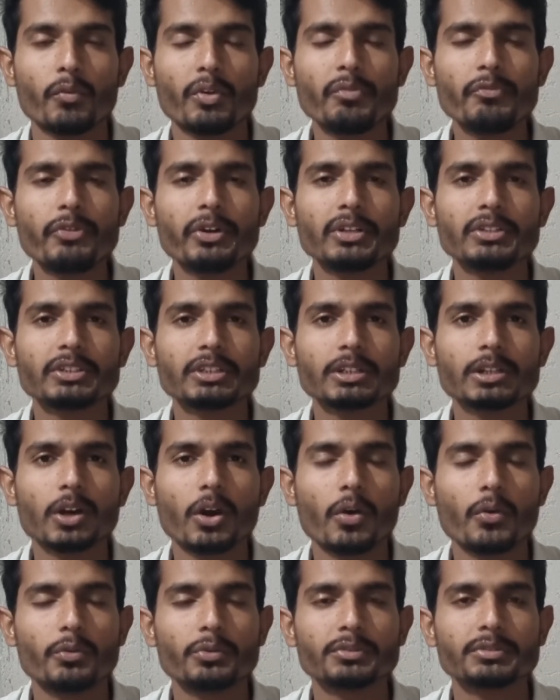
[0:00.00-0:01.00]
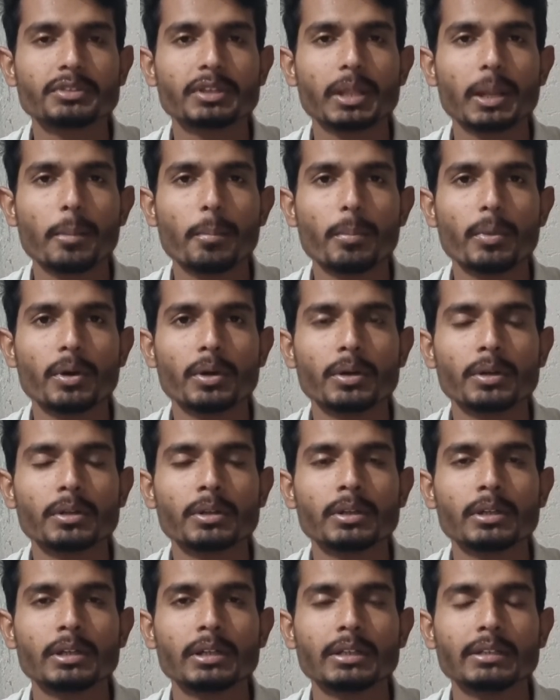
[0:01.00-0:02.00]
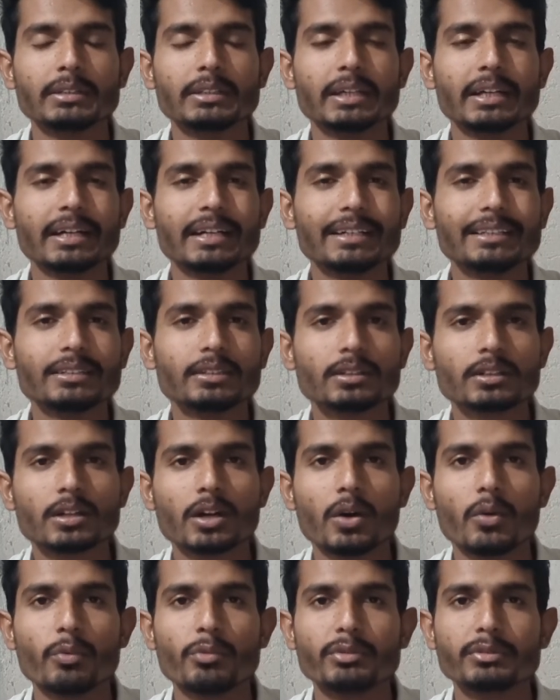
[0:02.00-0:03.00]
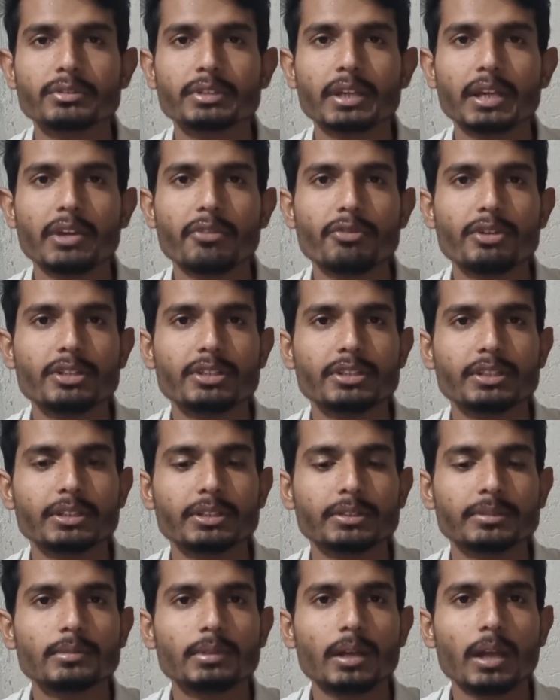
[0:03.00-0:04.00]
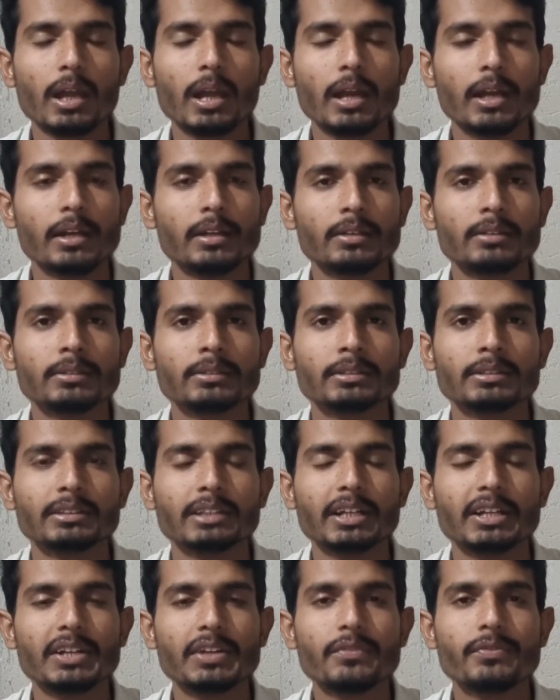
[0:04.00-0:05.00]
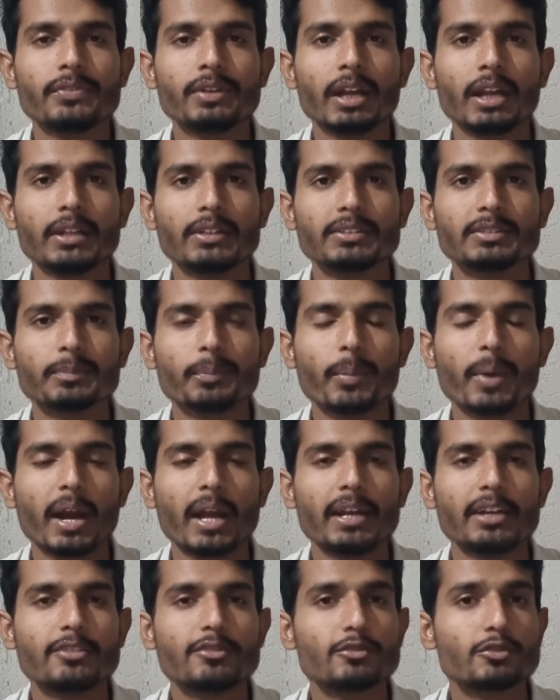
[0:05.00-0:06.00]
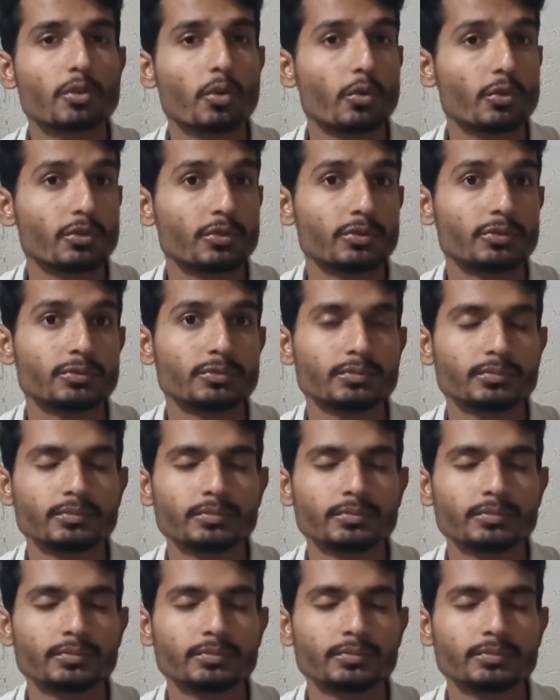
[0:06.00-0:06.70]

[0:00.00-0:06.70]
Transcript: One function counts number, the other counts everything, and the difference might shock you.